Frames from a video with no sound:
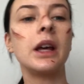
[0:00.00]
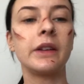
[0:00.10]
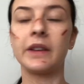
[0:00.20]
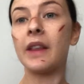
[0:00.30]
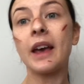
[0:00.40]

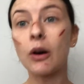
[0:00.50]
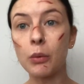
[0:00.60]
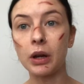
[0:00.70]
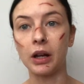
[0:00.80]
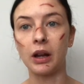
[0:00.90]
So they go
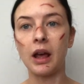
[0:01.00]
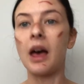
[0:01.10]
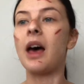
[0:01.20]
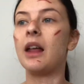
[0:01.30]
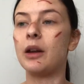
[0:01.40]
in,
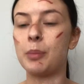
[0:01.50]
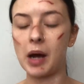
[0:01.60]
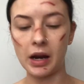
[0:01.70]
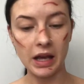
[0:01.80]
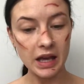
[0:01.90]
and
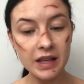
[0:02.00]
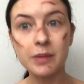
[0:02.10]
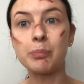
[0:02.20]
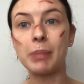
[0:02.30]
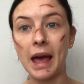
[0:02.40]
his
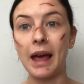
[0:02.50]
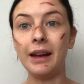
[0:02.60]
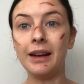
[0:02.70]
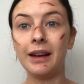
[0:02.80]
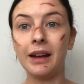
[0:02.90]
bed